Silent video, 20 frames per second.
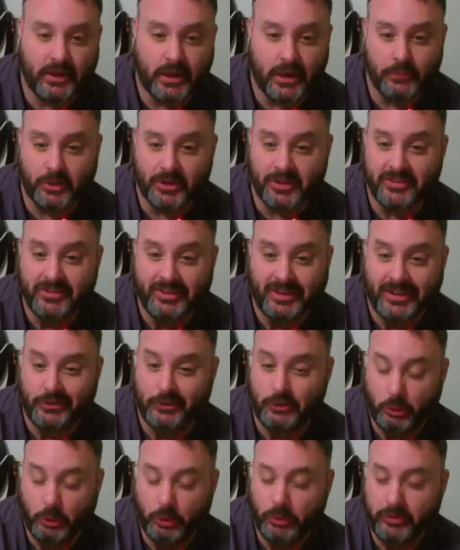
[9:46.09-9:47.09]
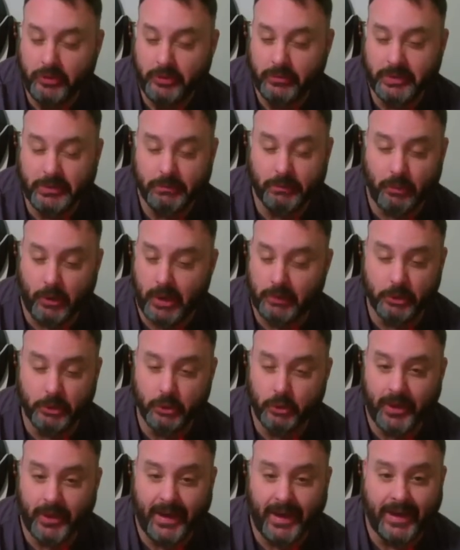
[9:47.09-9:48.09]
I'm going to say two of them he probably
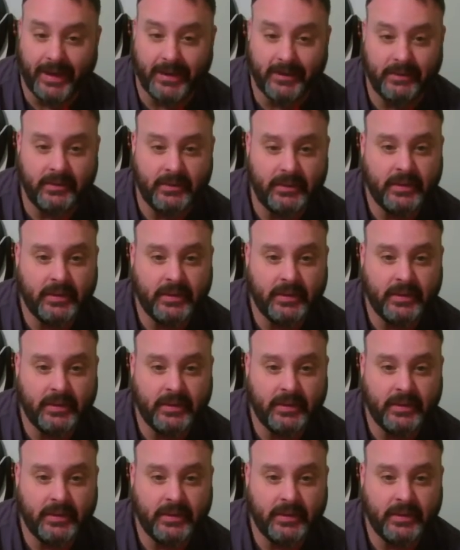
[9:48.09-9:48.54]
could have had.